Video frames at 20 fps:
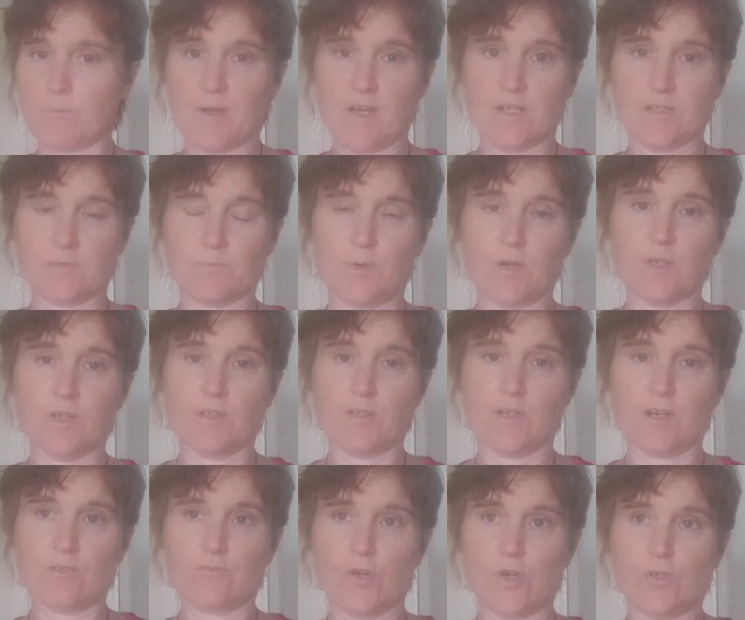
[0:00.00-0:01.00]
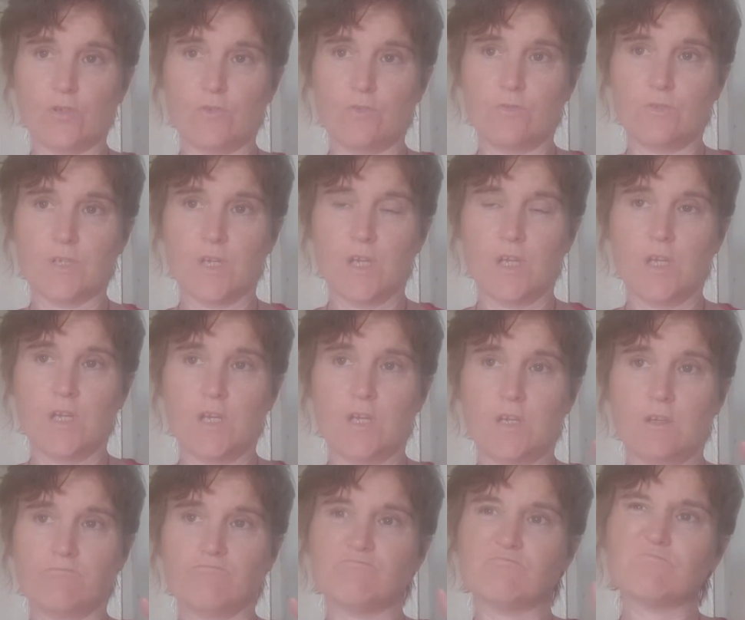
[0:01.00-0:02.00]
pass by on our road.
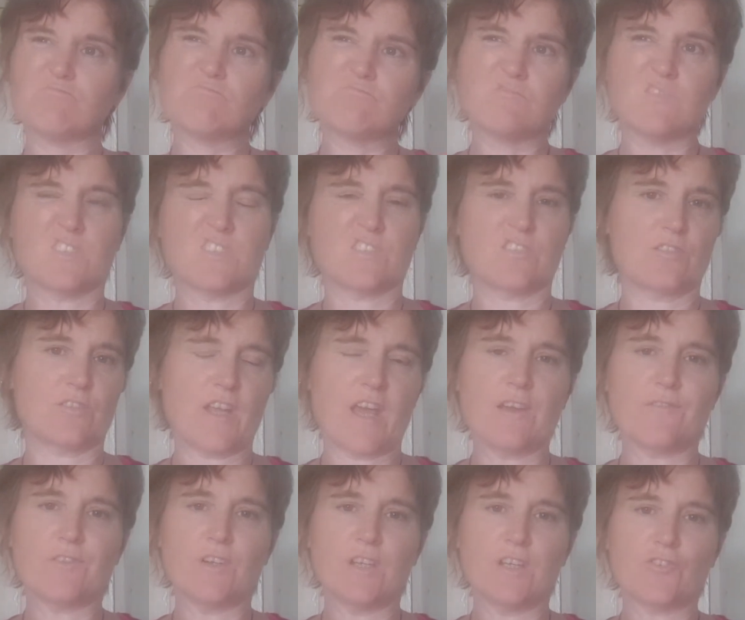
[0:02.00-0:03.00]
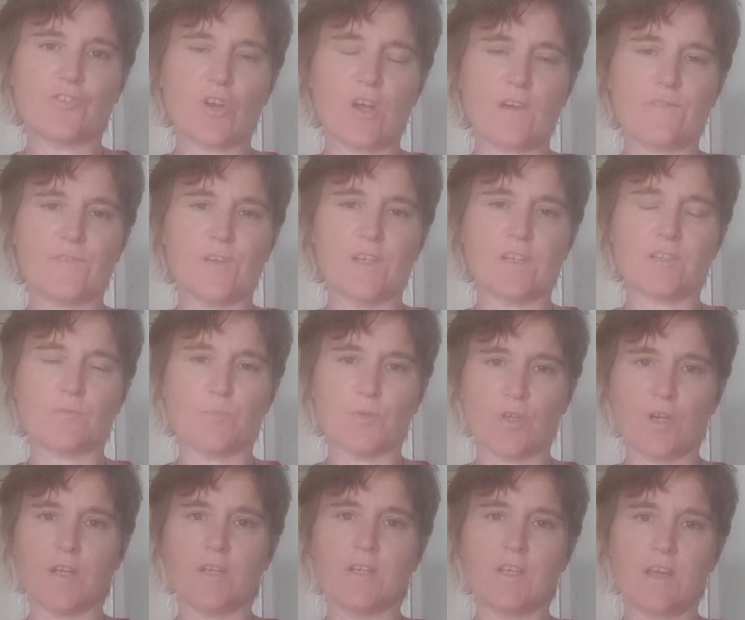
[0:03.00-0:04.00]
It's not heavily trafficked, but
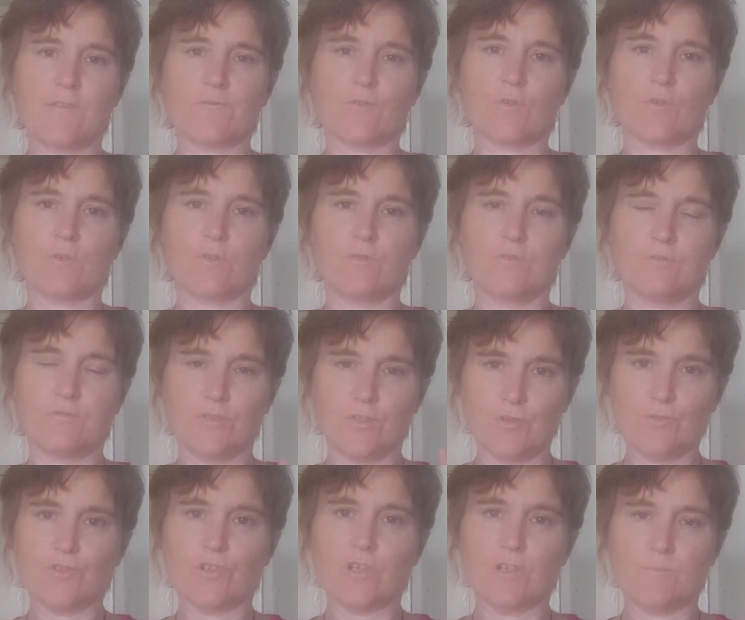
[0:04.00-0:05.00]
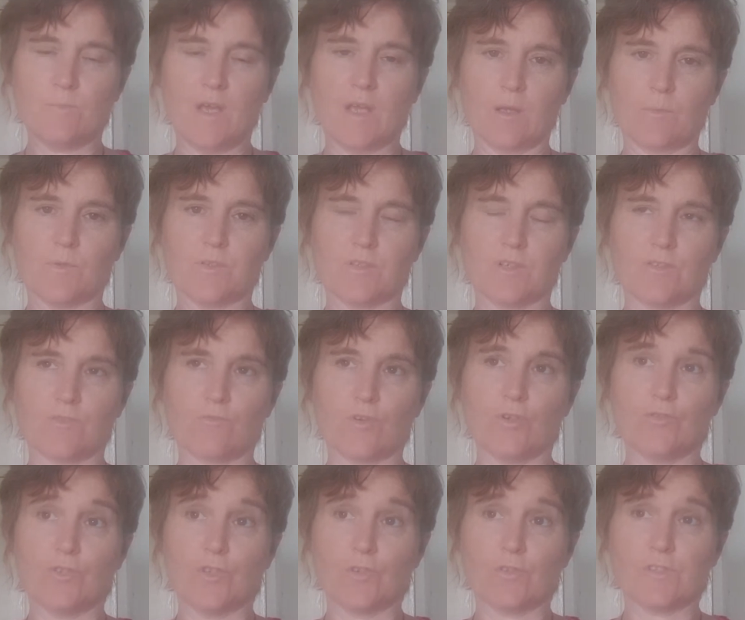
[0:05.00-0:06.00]
I never usually pick beside the
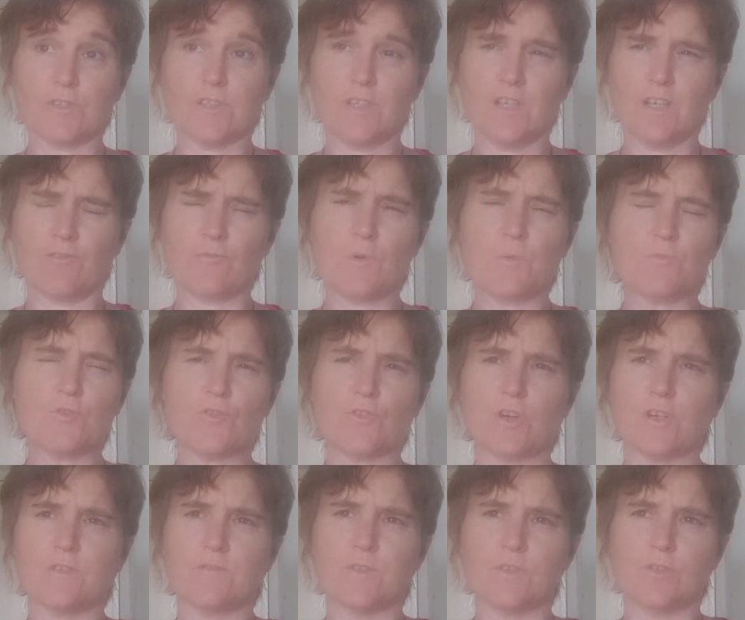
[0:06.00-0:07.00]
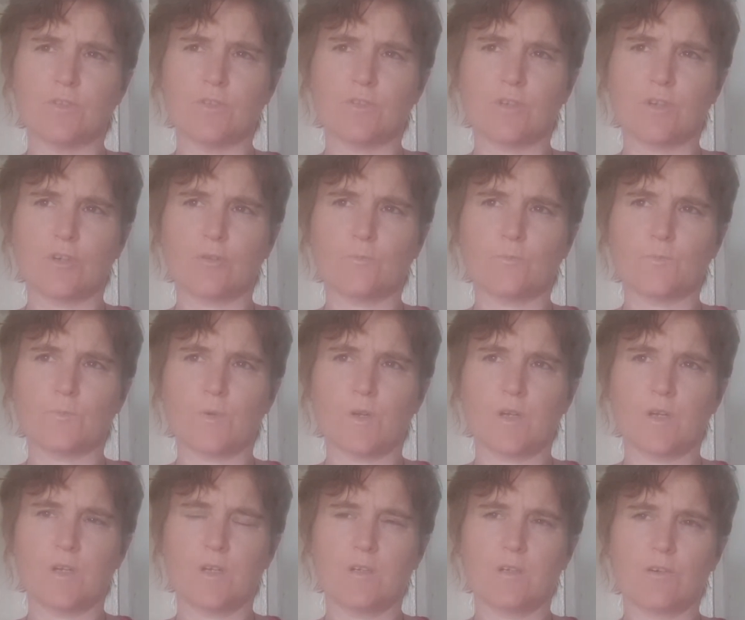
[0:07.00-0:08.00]
road. You'll see, I remember driving up
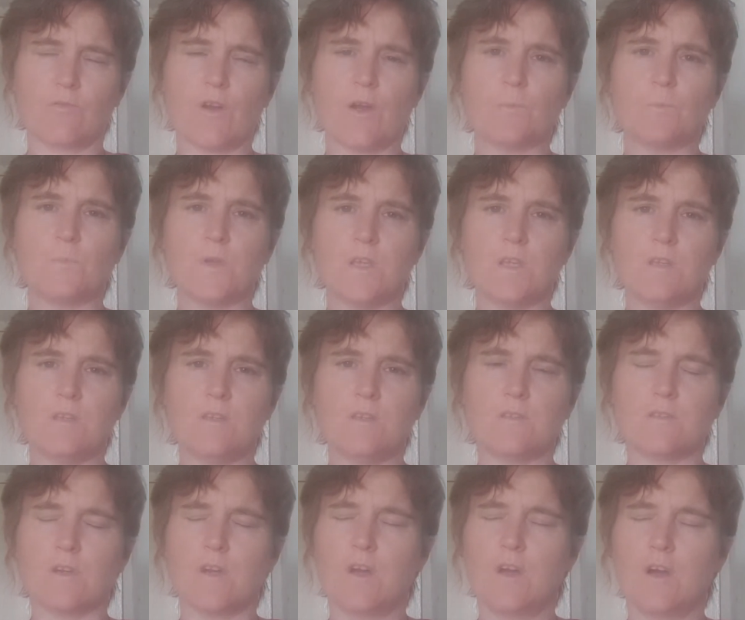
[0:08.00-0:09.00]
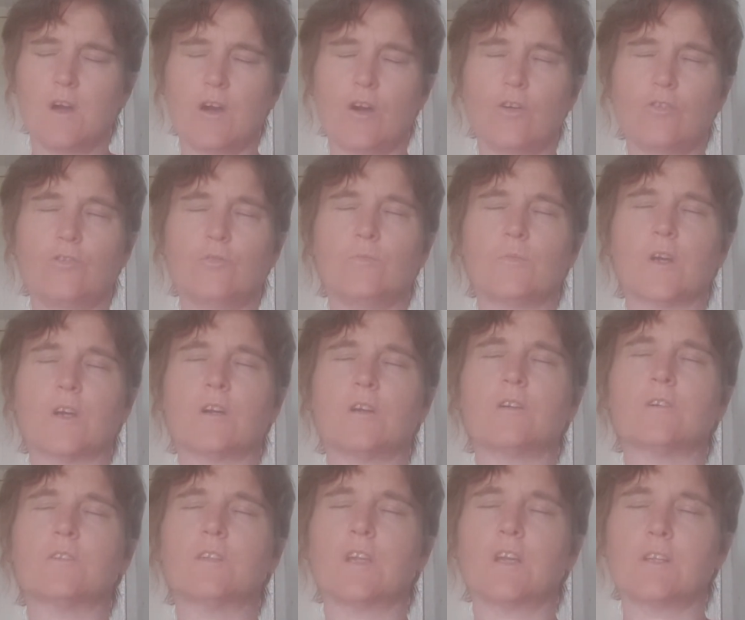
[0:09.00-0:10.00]
around Meath. Oh my
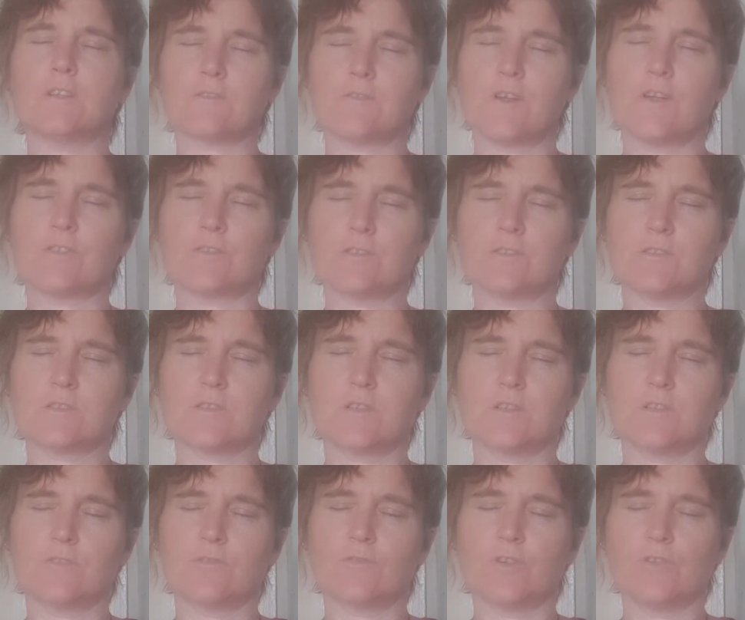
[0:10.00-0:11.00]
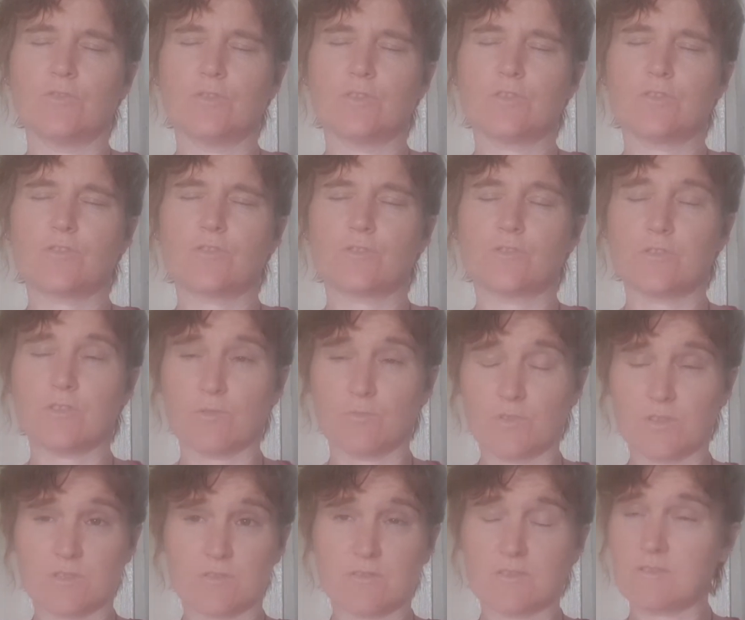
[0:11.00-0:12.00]
God, the elderflowers on the side of the road. It's just, there
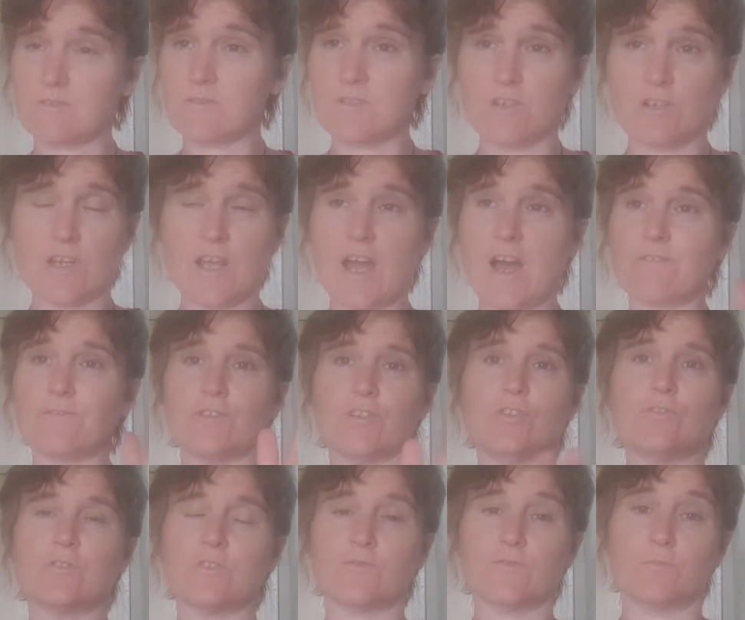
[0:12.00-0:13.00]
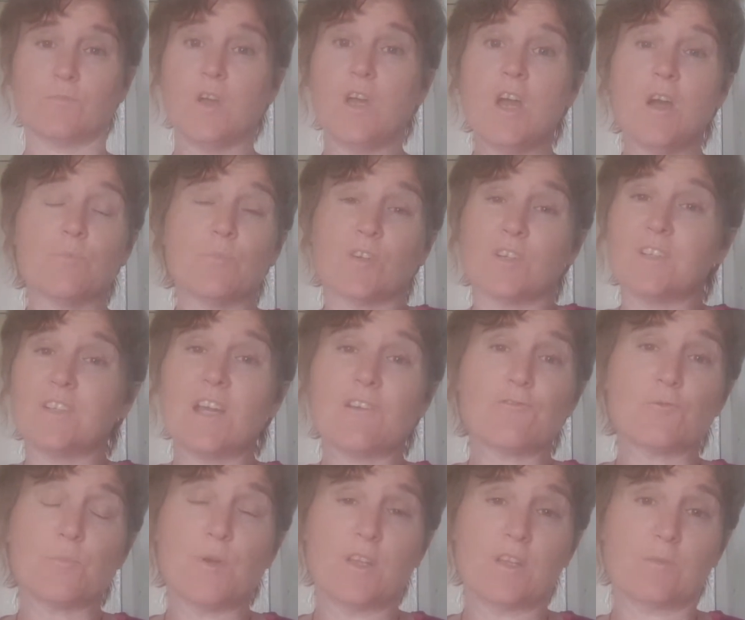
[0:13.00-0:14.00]
was nearly avenues of them, but I'd never
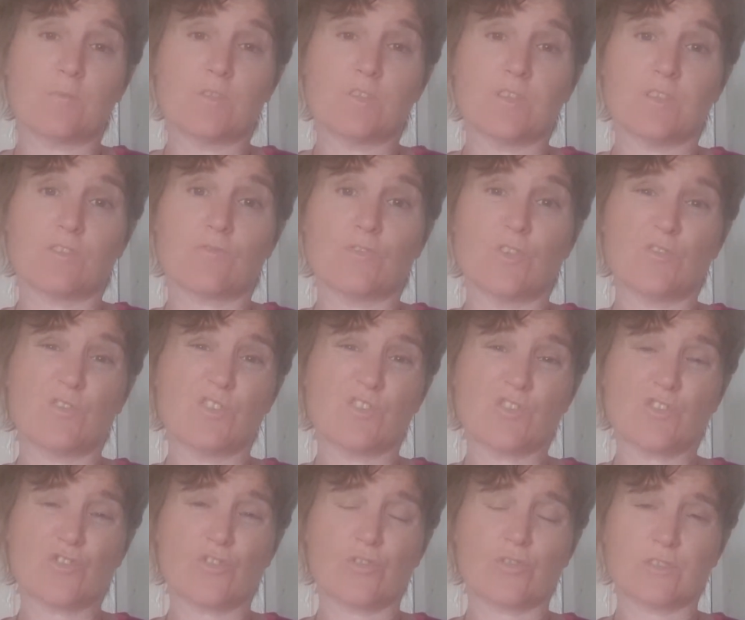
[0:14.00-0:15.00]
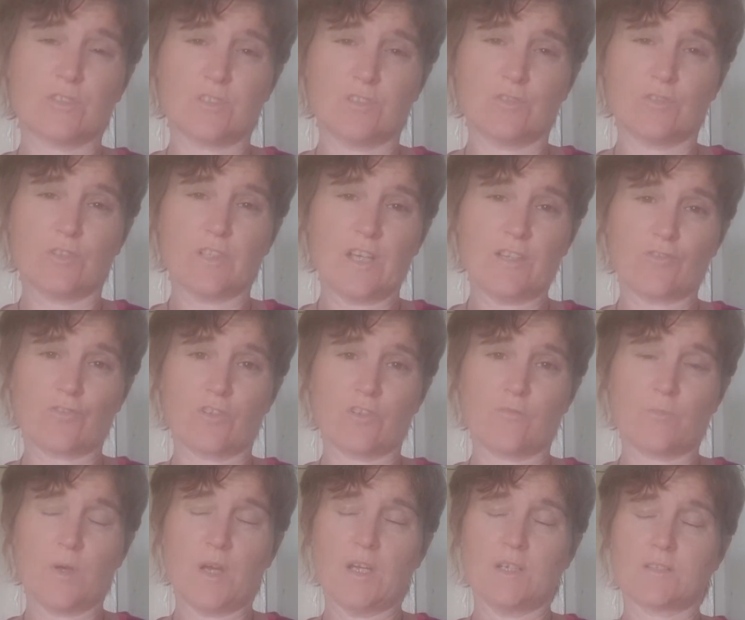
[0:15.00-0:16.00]
pick them beside the road because trucks and all that drive
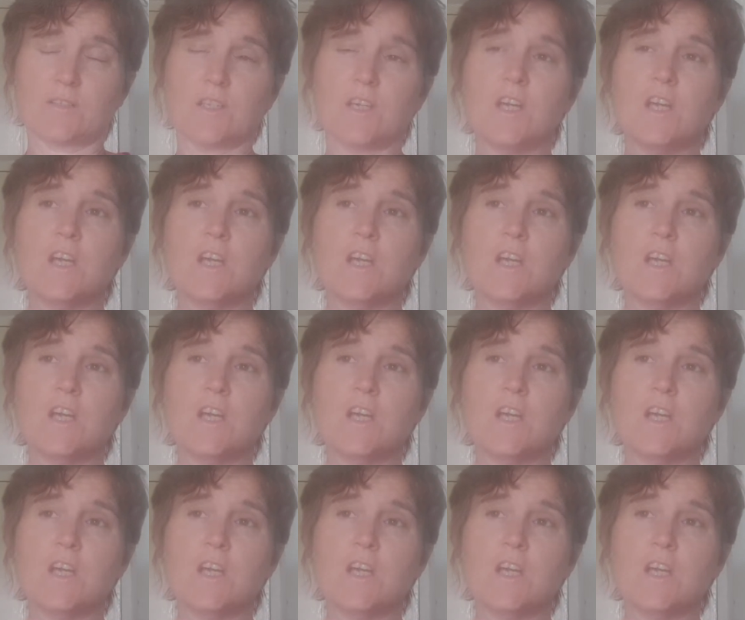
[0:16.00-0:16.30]
past.